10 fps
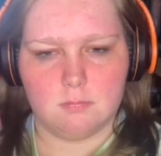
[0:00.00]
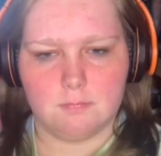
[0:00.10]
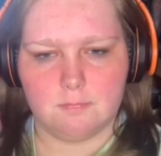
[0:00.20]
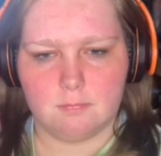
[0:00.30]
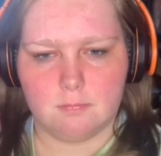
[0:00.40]

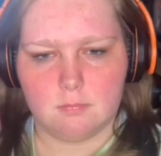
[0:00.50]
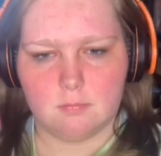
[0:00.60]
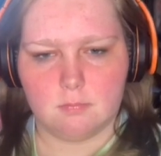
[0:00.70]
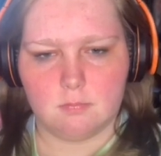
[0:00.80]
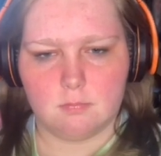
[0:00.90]

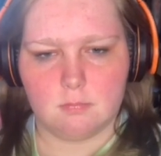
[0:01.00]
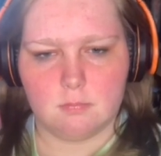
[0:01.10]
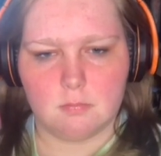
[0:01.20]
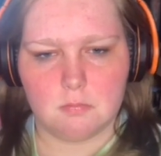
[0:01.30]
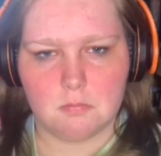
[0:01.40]

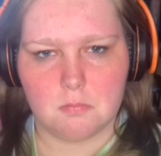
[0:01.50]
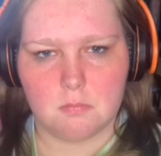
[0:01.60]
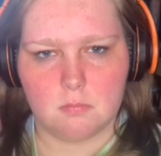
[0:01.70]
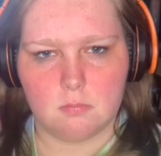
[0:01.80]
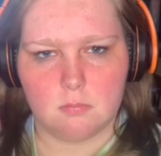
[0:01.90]

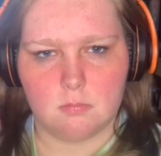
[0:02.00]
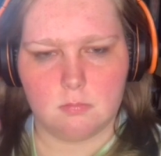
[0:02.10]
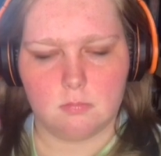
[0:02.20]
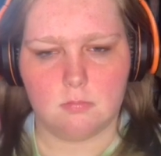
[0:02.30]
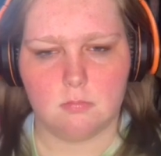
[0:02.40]

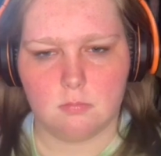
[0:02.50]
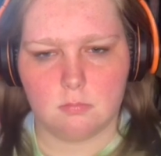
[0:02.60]
This person isn't speaking.